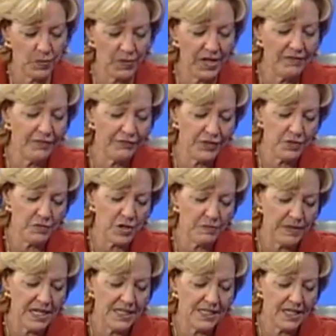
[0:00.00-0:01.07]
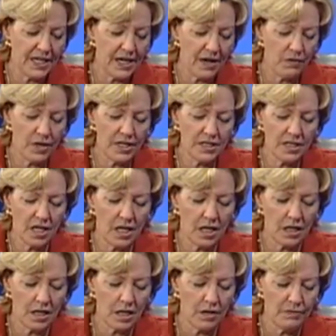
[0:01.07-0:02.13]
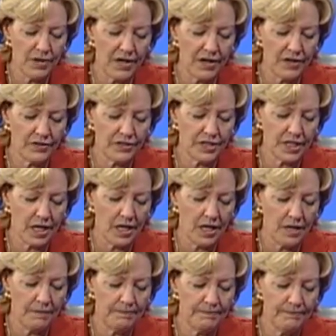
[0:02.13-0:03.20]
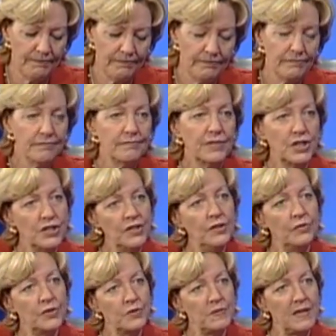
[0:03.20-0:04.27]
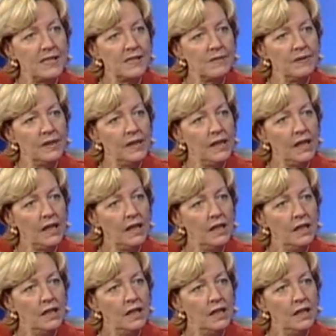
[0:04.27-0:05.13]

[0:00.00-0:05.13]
We have a few more minutes here. I want to talk about personal responsibility.